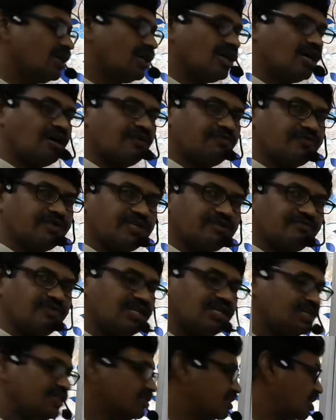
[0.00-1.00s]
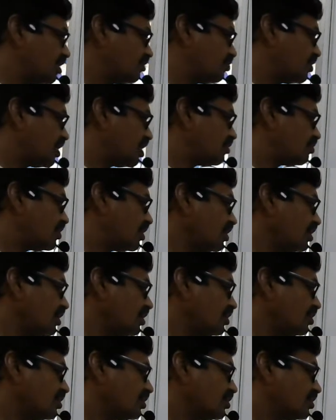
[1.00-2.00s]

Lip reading: After filling 3p orbital,